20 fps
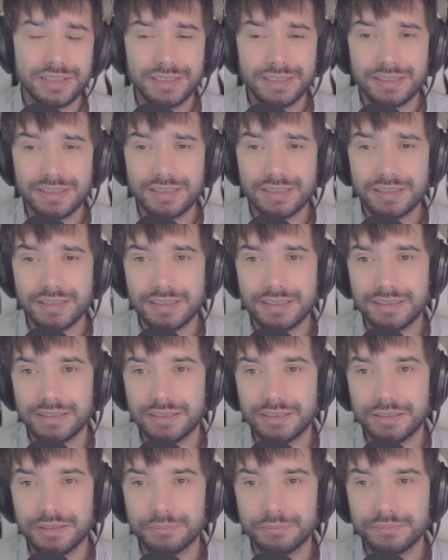It's just
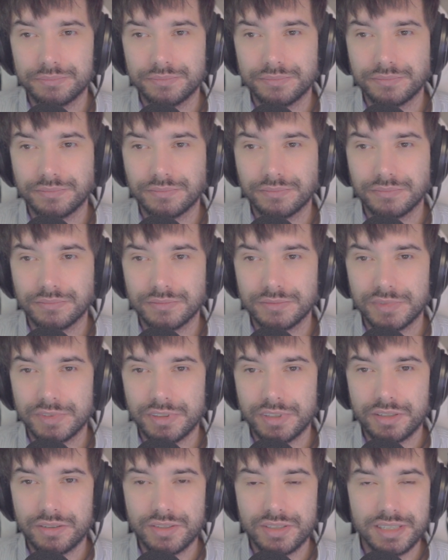try
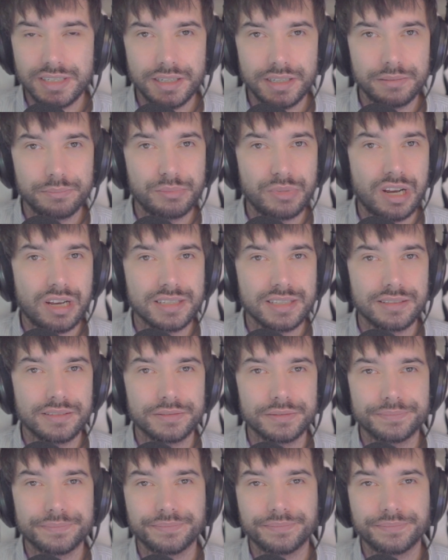to stay positive